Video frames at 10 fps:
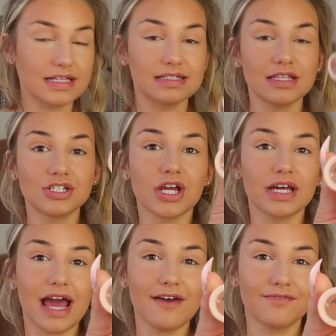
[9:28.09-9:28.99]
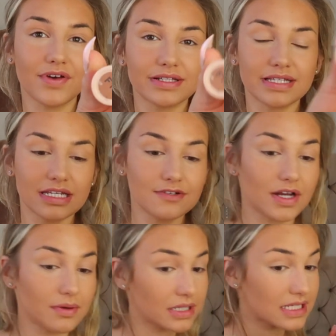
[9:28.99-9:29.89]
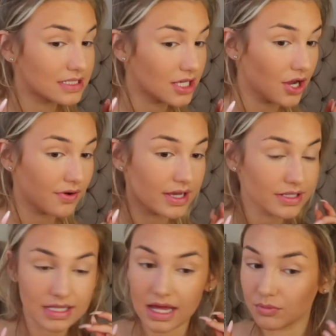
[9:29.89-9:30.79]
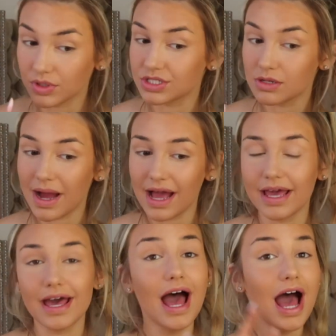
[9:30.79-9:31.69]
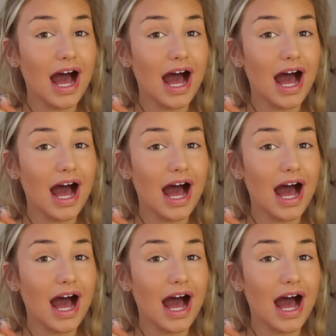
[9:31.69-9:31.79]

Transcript: It's in the shade F13 if anyone is curious and wants to buy it.